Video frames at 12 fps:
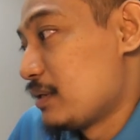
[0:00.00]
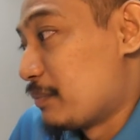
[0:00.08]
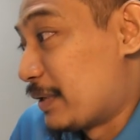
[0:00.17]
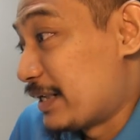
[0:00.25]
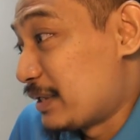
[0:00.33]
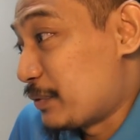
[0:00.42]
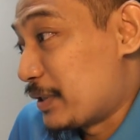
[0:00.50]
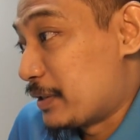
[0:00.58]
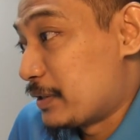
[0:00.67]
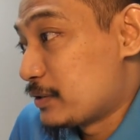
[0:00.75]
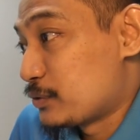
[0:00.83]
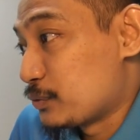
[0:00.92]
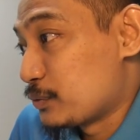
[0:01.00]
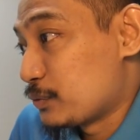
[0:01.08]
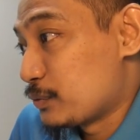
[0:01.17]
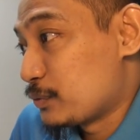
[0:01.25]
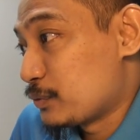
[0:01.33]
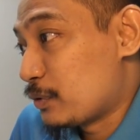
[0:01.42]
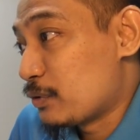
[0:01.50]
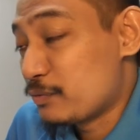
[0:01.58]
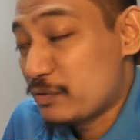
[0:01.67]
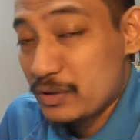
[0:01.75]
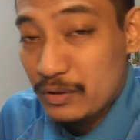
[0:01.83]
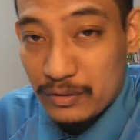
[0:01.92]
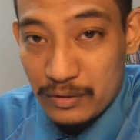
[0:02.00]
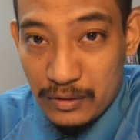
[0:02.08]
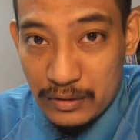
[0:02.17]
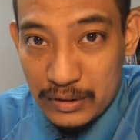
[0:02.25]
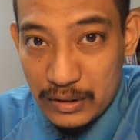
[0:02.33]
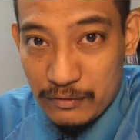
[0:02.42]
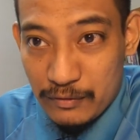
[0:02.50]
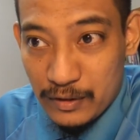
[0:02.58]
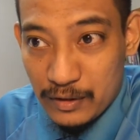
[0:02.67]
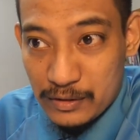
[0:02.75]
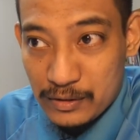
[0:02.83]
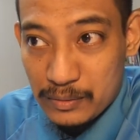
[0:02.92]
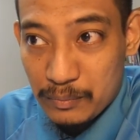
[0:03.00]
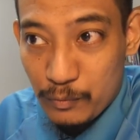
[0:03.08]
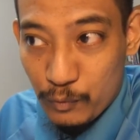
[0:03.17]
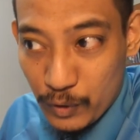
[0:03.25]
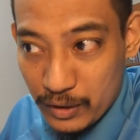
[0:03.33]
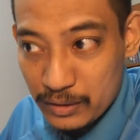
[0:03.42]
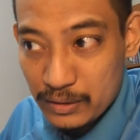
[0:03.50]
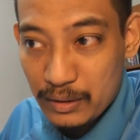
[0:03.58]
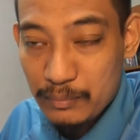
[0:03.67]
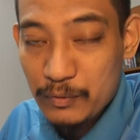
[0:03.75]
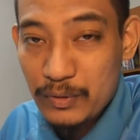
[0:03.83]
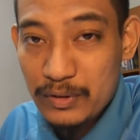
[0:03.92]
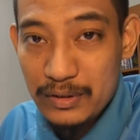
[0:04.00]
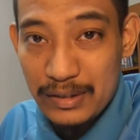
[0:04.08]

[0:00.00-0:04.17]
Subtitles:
But anyway, so hopefully Allah give us number one,